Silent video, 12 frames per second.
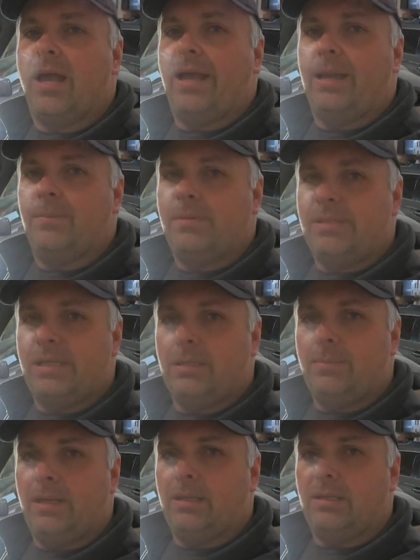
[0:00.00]
I am
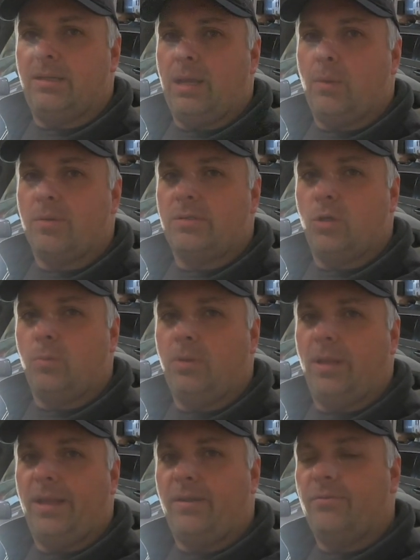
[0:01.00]
Tim, and today we're still
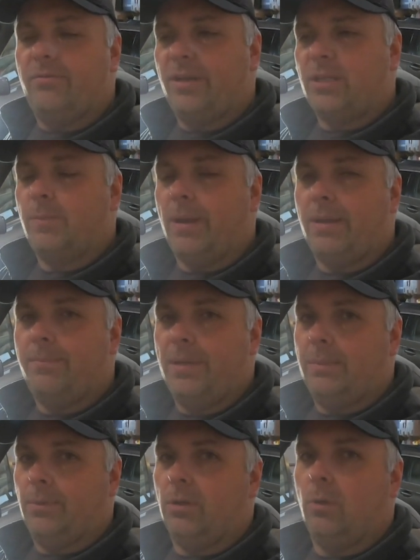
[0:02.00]
playing Fix My
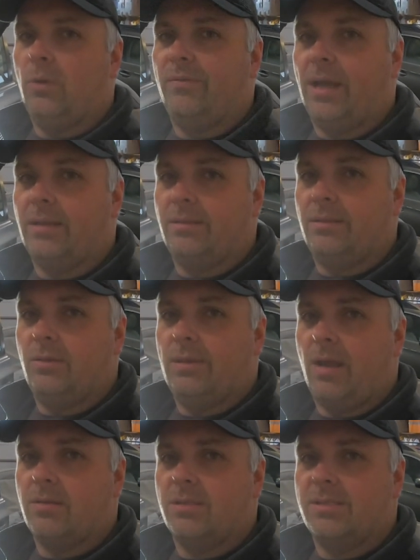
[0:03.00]
Beamer. We've got the
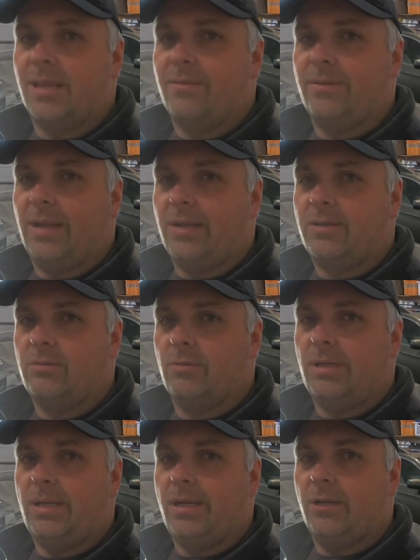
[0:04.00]
2007
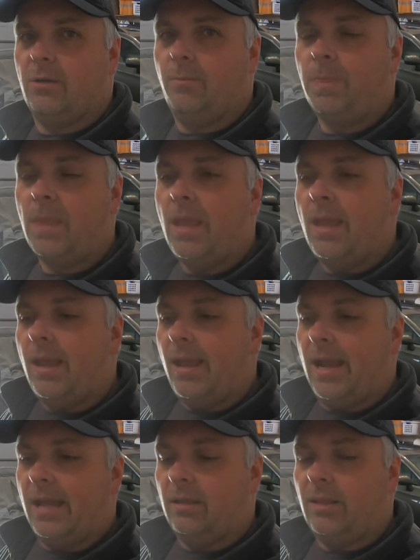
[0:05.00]
X3 here,
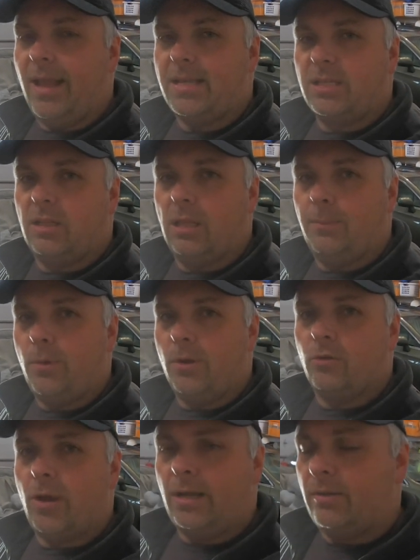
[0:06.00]
and last clip we were
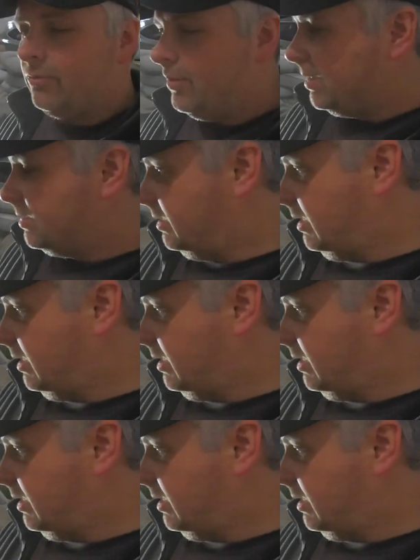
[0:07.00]
trying to fix